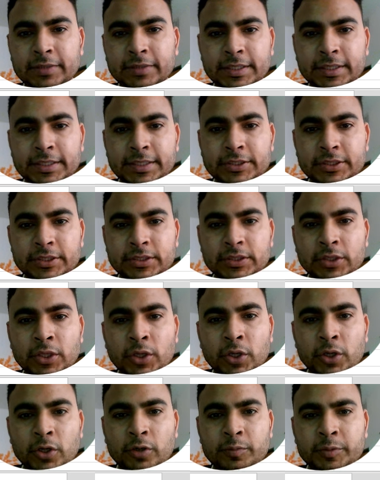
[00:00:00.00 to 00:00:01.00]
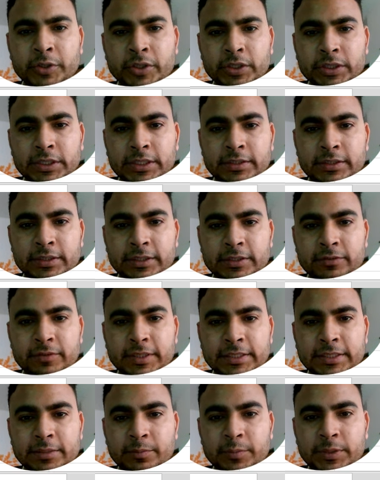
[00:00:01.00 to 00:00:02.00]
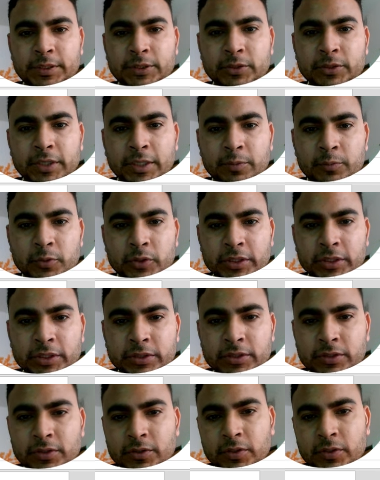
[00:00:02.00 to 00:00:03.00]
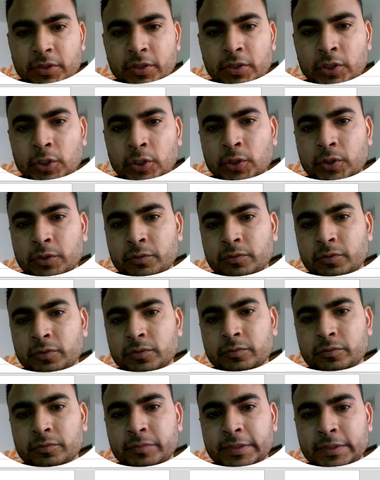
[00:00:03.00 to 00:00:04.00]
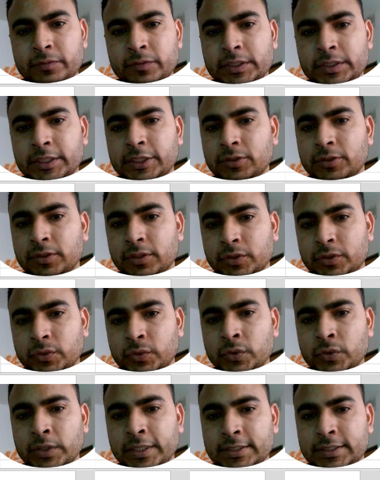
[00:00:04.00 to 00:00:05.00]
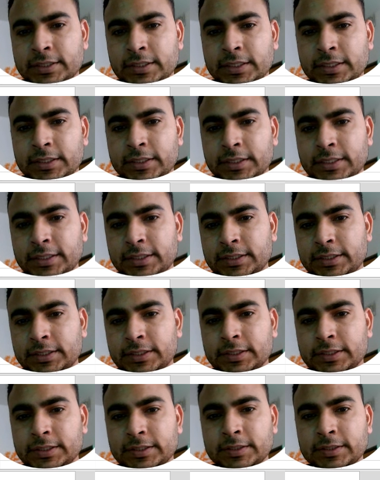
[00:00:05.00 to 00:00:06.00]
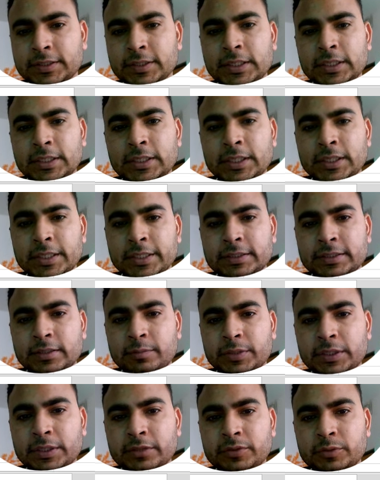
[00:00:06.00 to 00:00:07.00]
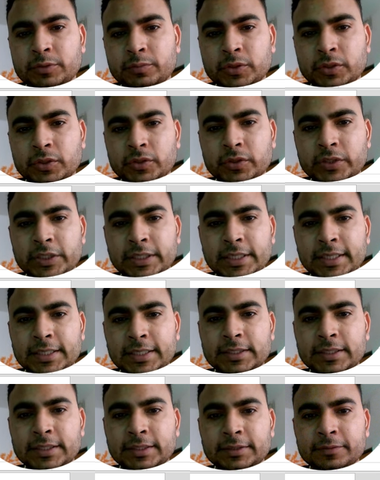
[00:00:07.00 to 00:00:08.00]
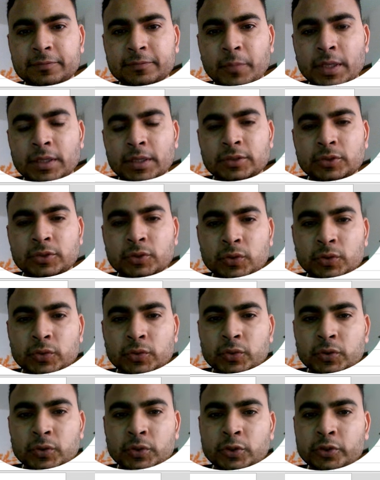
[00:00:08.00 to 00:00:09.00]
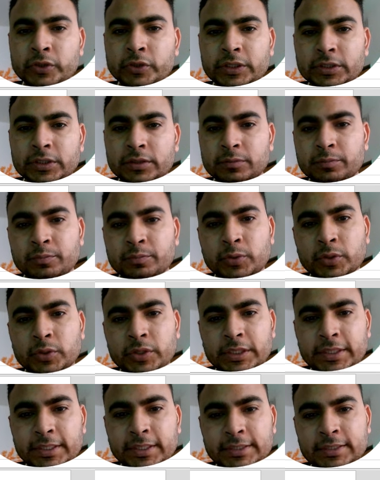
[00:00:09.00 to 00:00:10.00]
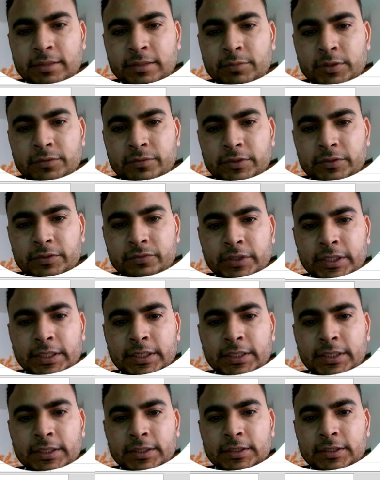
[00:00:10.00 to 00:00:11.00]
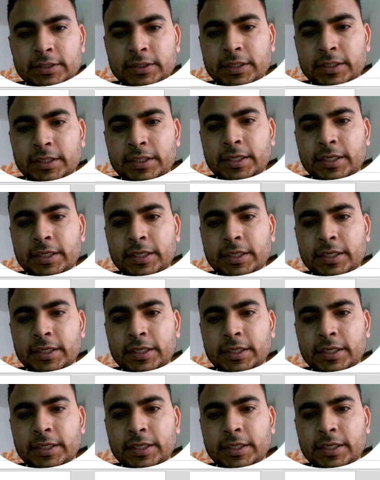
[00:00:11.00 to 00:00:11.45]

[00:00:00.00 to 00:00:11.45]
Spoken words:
data validation. Hope you got that. It's very simple. You can put it not between, equal to, less than, greater than. Example, if you put only less than, so you need put here example 50,